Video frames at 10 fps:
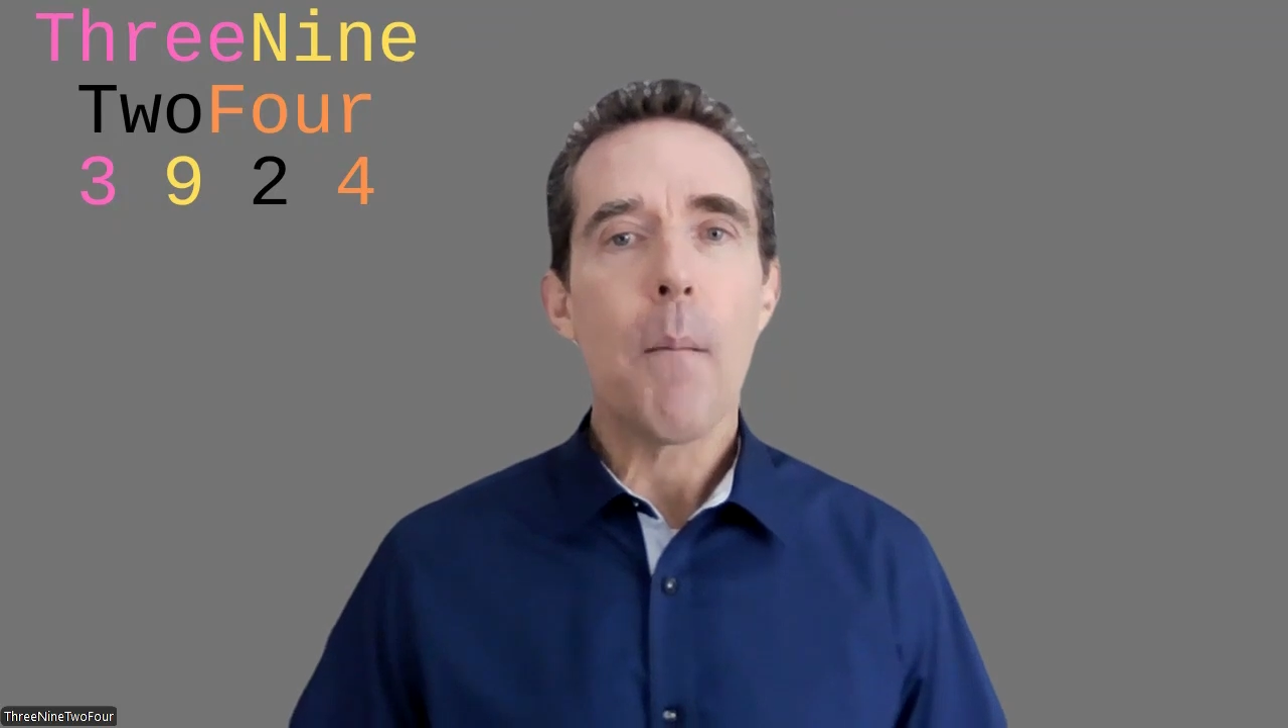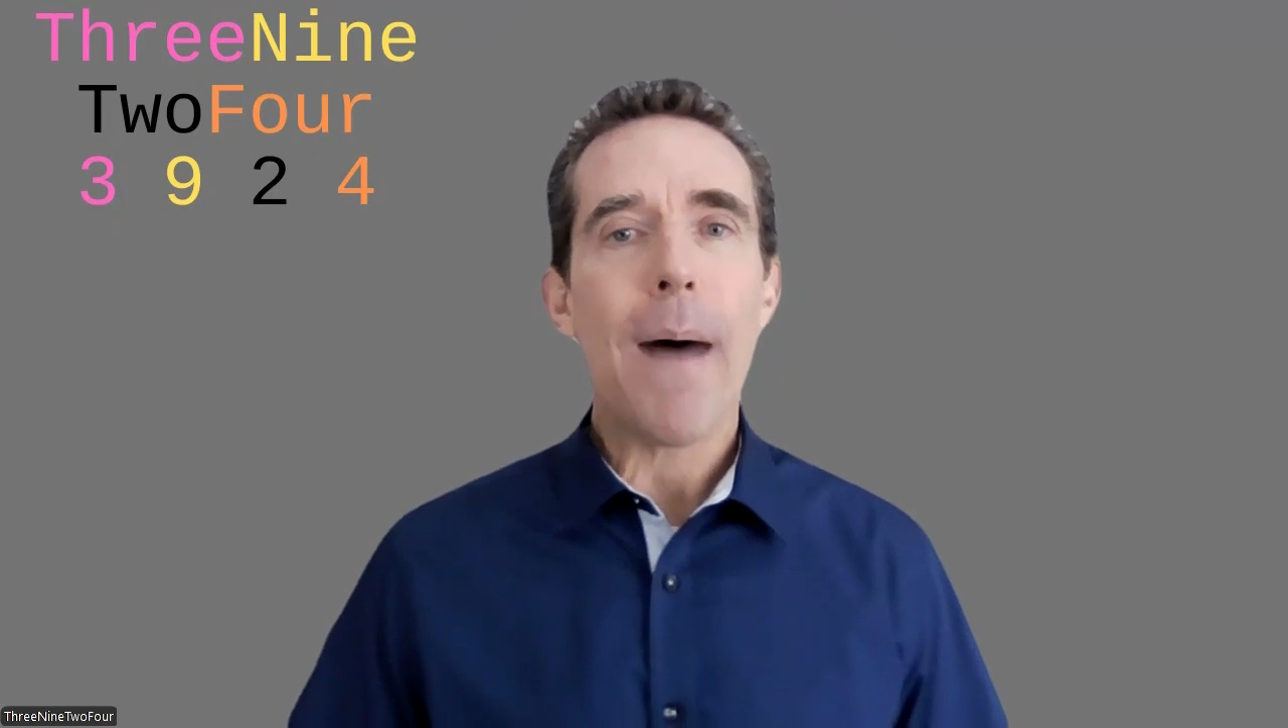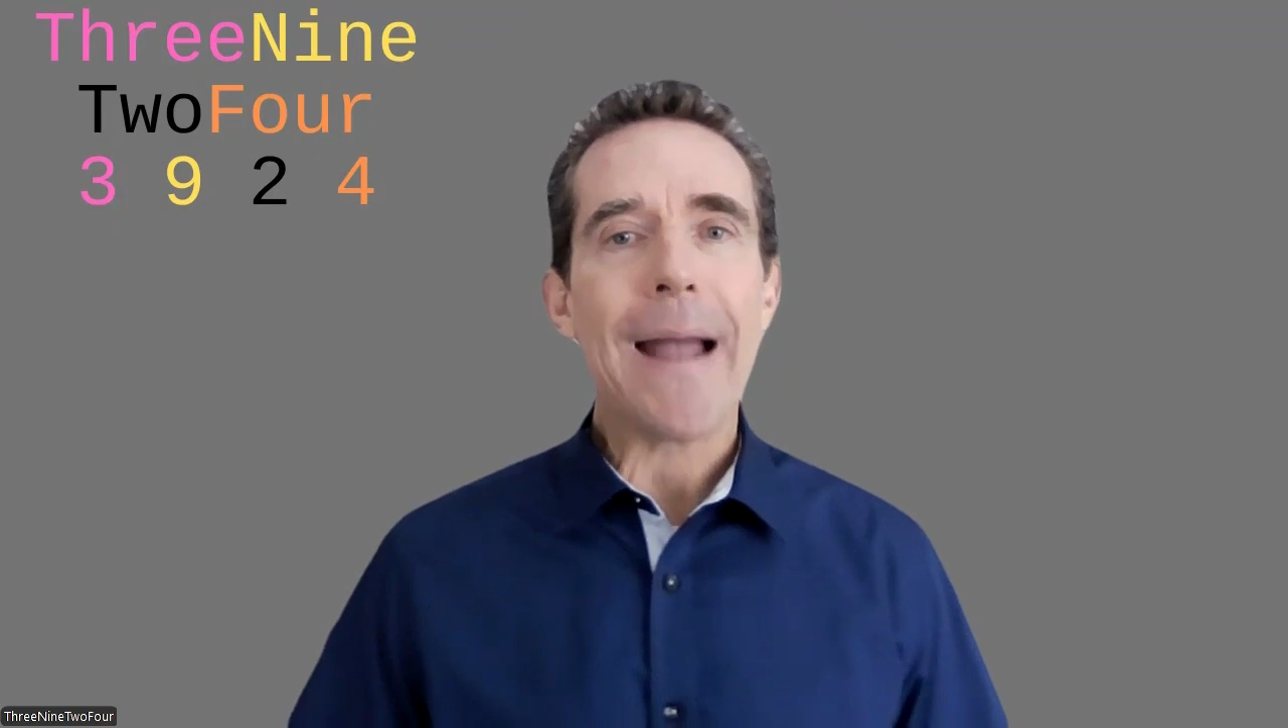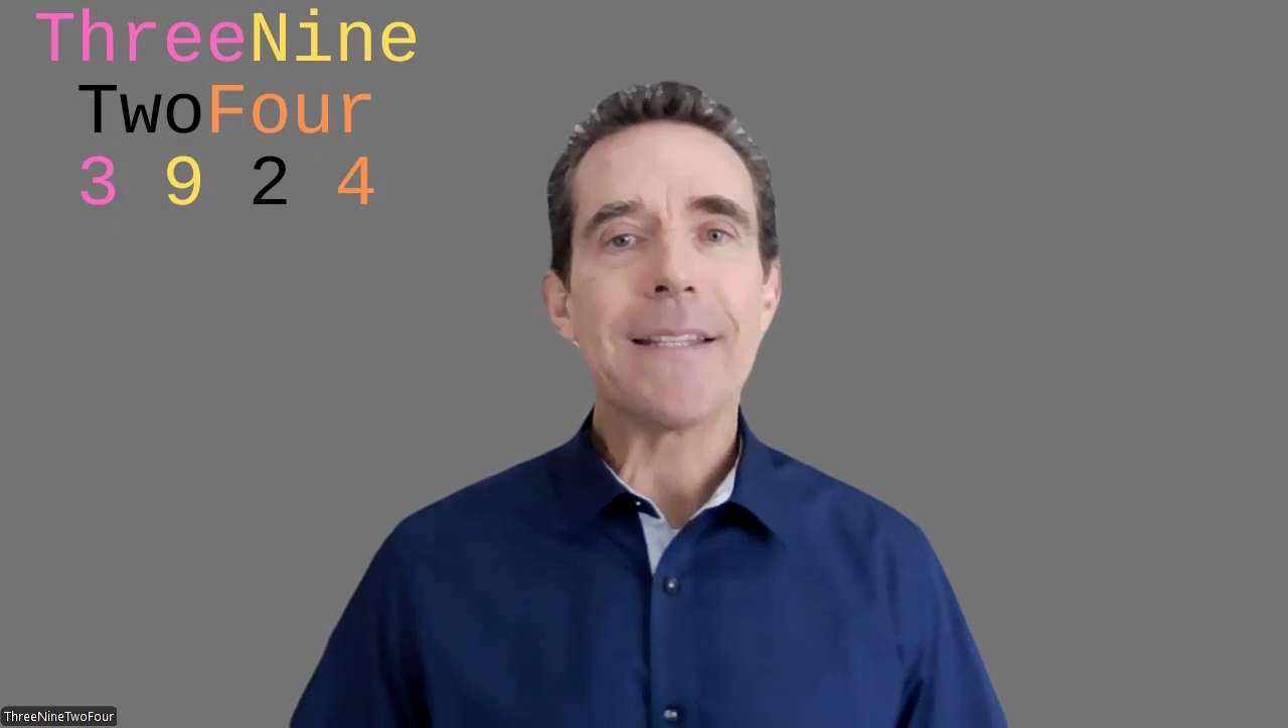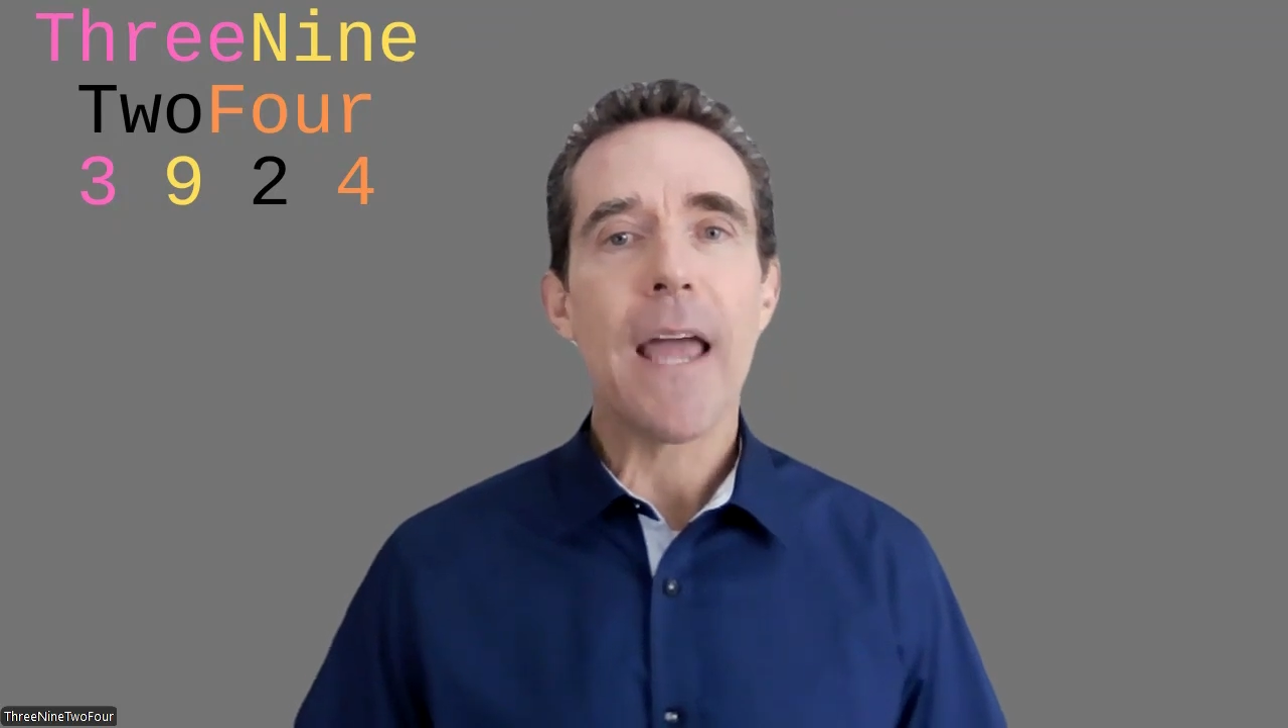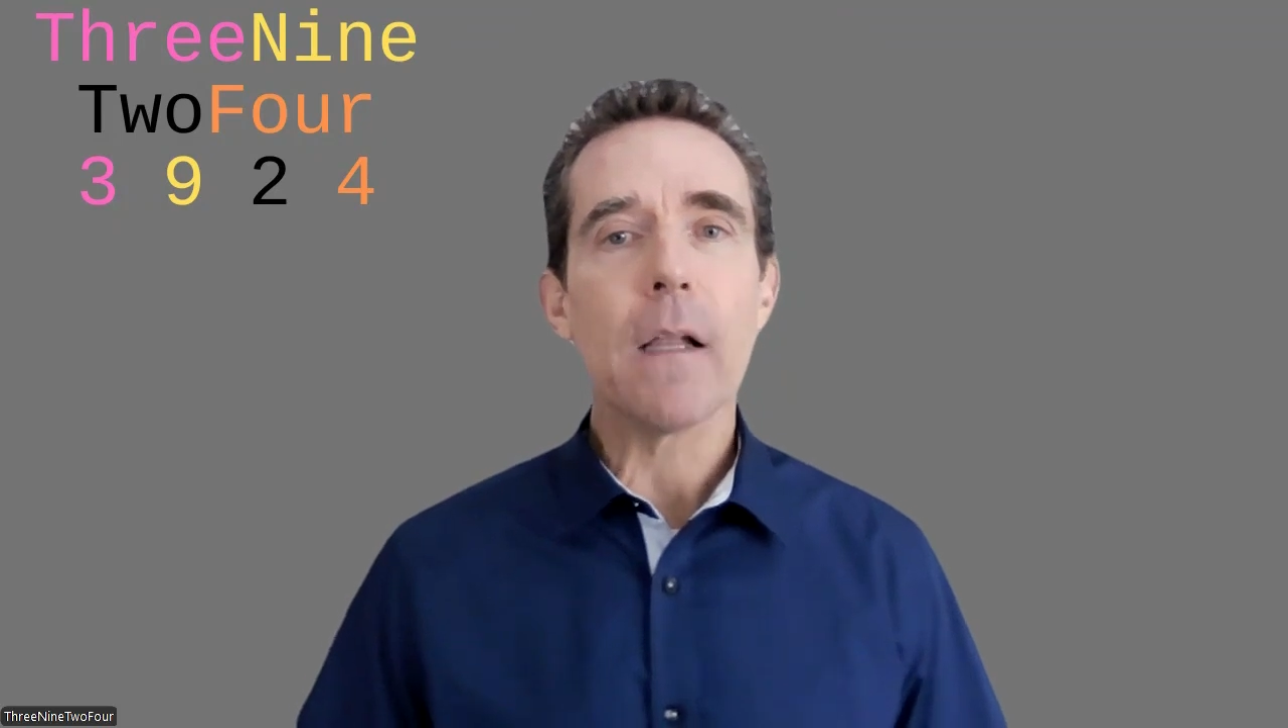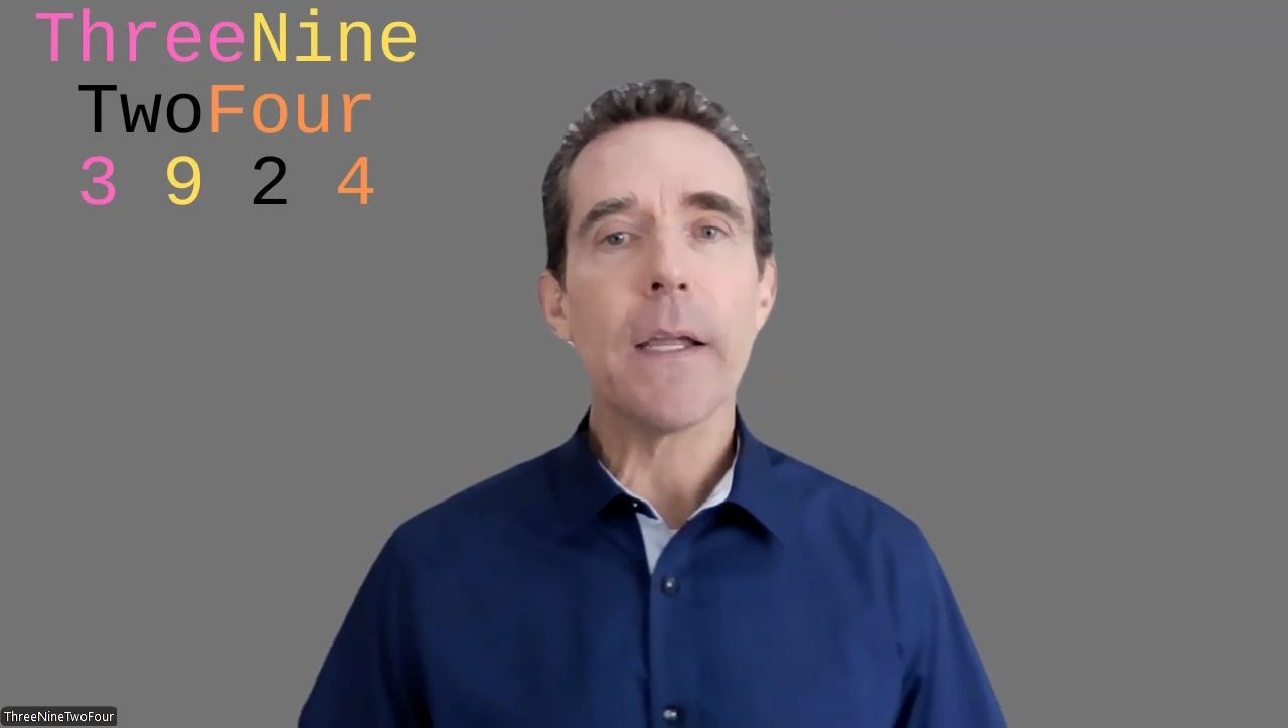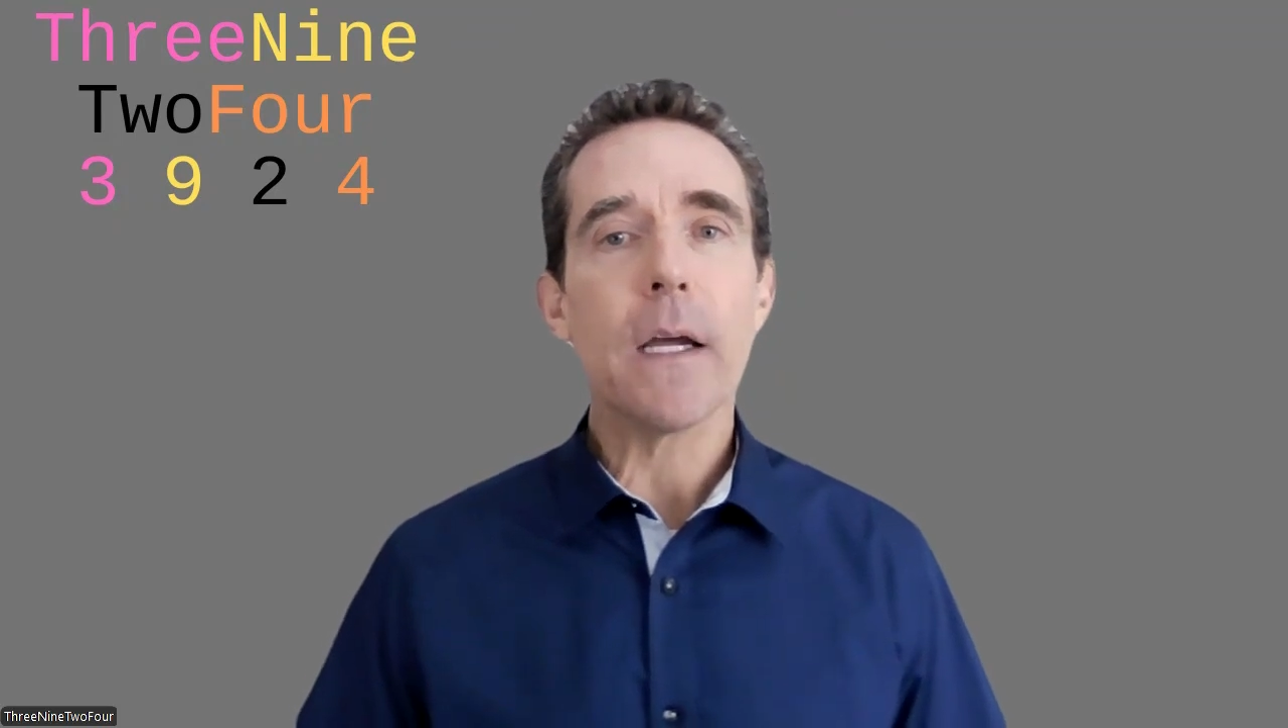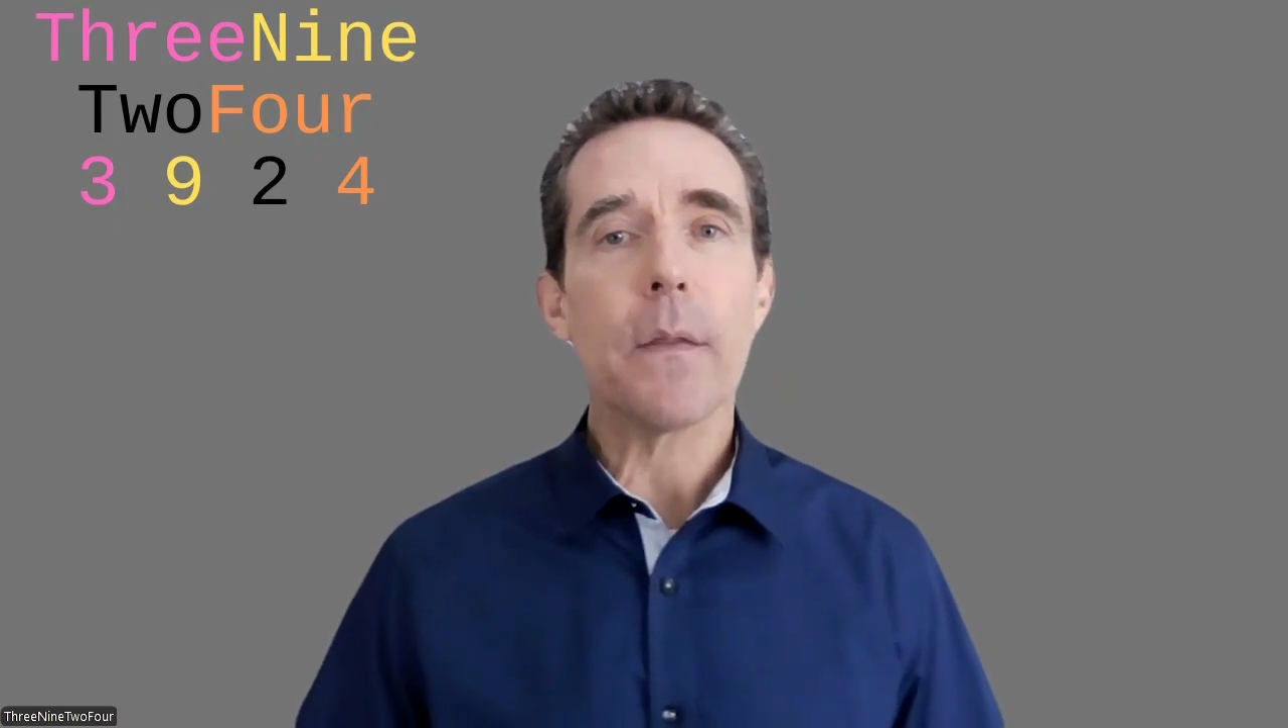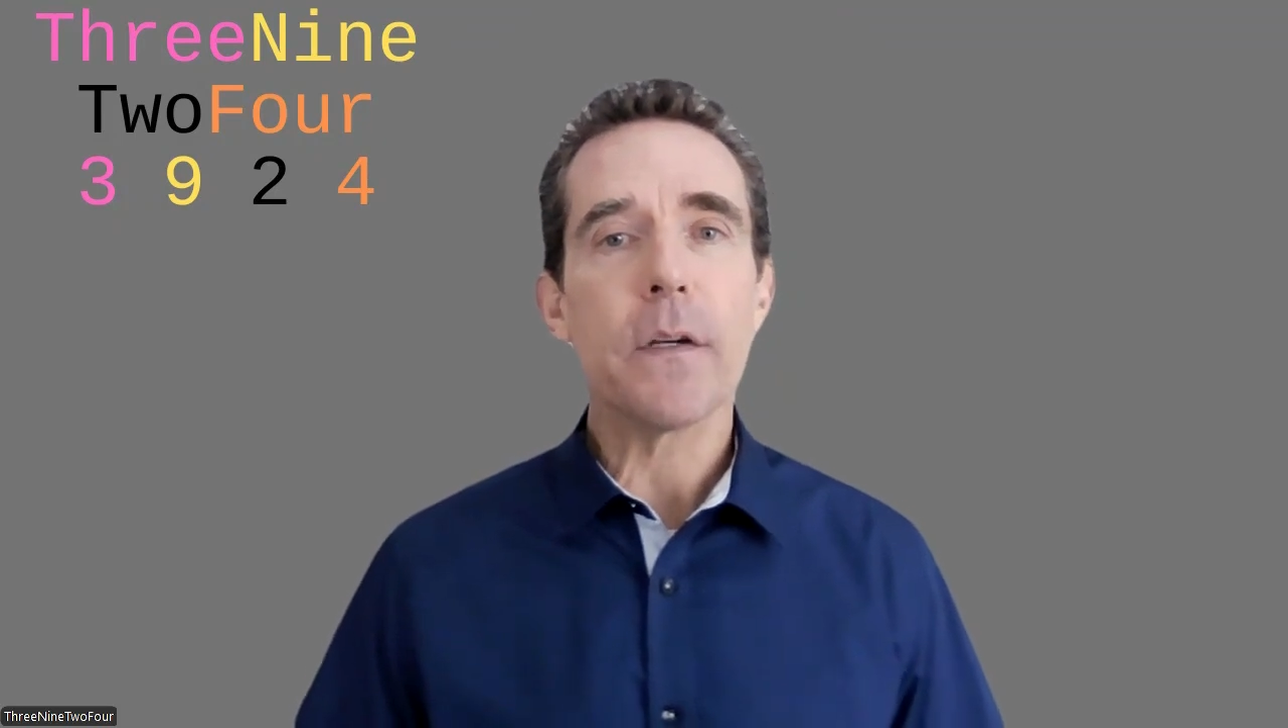By telling